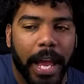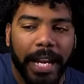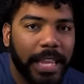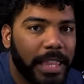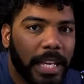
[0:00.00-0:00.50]

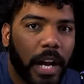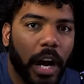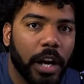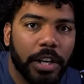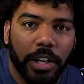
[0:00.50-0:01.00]
anything
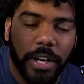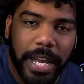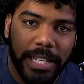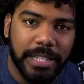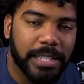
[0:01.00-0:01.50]
under
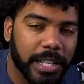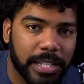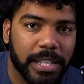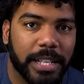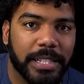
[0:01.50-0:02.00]
a
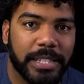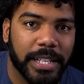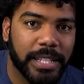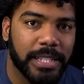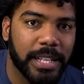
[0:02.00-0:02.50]
6 and
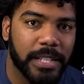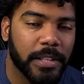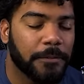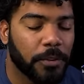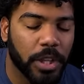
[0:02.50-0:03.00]
6
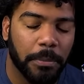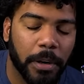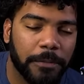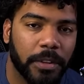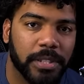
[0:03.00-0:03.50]
season for the
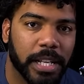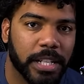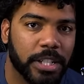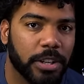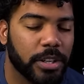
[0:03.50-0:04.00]
Buffaloes
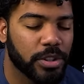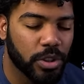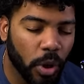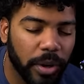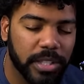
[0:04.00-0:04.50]
next year is
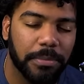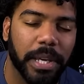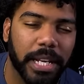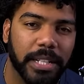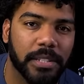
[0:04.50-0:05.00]
going to
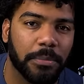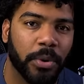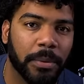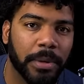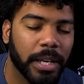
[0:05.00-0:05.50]
be a
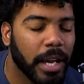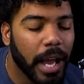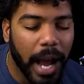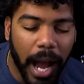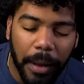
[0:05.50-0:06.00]
disappointment.
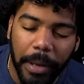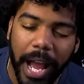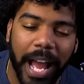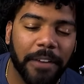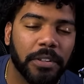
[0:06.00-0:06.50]
I'm
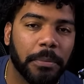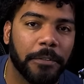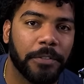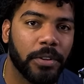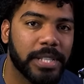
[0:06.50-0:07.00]
I have the
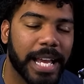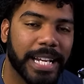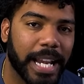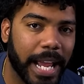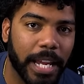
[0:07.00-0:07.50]
Buffaloes at
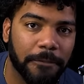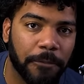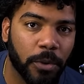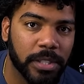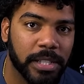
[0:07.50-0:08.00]
an 8 and
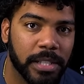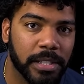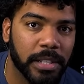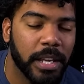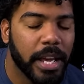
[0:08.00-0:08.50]
4
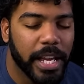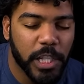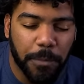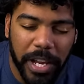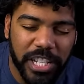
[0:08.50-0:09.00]
season,
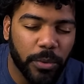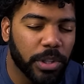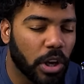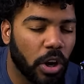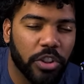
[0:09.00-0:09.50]
especially
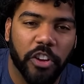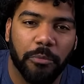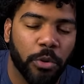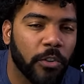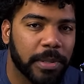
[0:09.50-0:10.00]
with all the
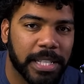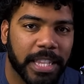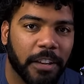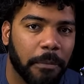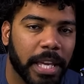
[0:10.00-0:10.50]
improvements that
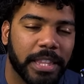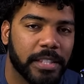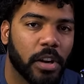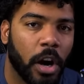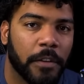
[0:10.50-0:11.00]
they made
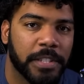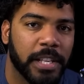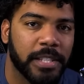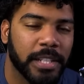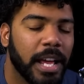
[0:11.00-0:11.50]
this
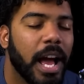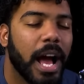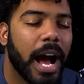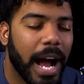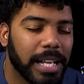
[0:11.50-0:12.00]
offseason.
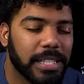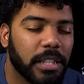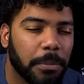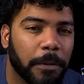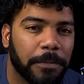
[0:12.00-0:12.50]
I see
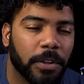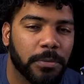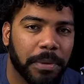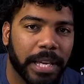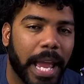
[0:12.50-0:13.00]
the Buffaloes
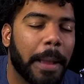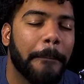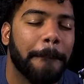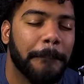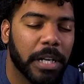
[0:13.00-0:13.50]
being a
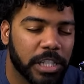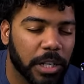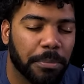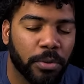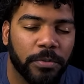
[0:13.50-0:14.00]
much
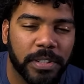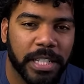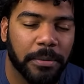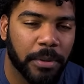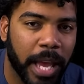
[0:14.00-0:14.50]
improved
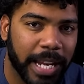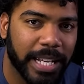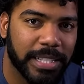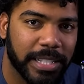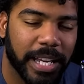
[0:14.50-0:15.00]
team heading
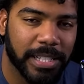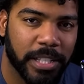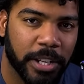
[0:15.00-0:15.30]
into next